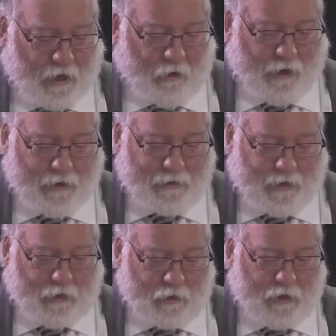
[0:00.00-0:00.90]
here
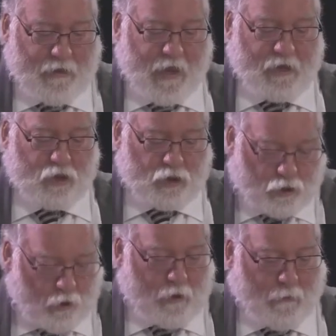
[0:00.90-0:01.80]
illegally, they
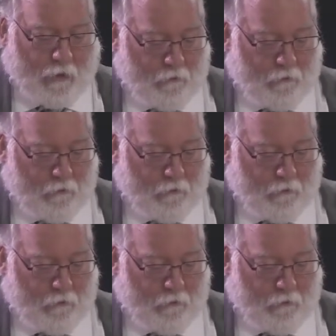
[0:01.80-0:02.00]
should be